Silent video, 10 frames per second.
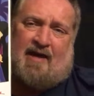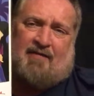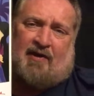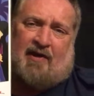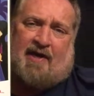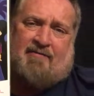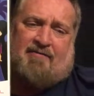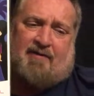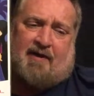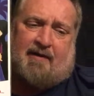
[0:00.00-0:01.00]
kind of a
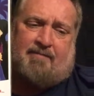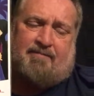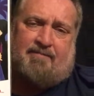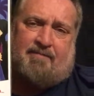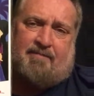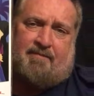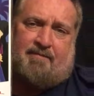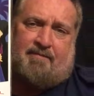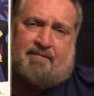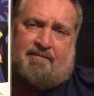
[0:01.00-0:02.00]
life, I
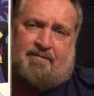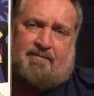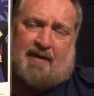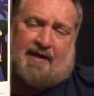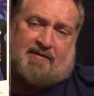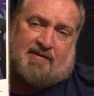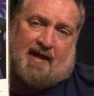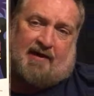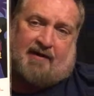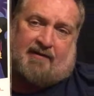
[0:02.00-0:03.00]
guess it's
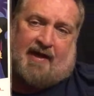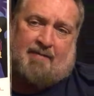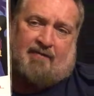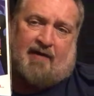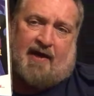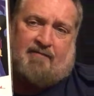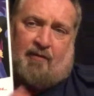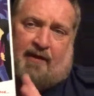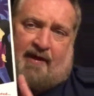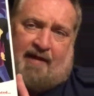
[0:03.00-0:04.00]
kind of like the game of life,
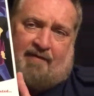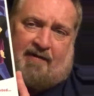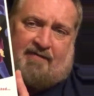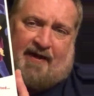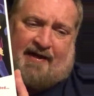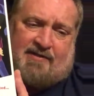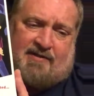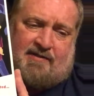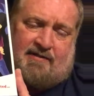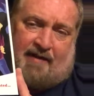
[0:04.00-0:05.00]
only kind of an
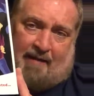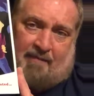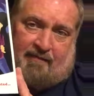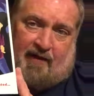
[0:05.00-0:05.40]
advanced game of